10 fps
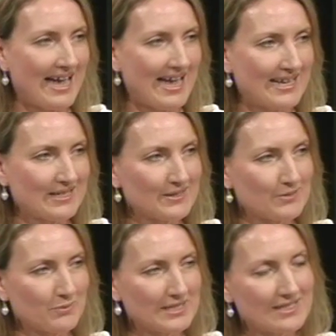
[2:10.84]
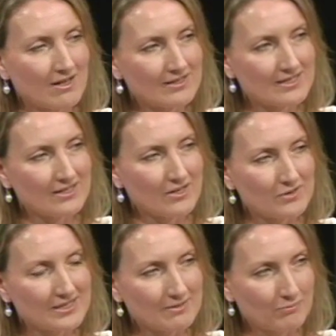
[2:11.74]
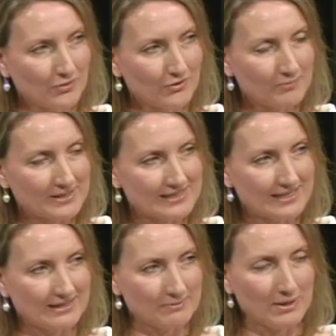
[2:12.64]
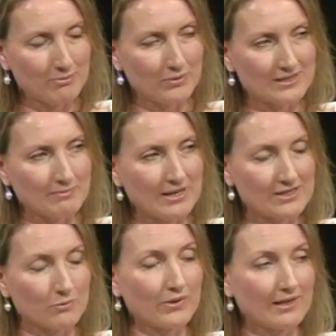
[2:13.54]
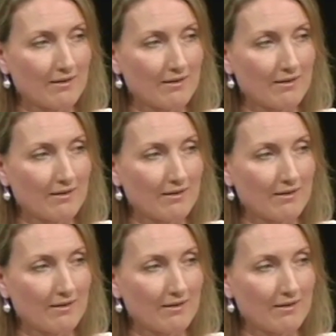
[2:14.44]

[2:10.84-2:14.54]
And we started to notice improvements in the people with dementia. Within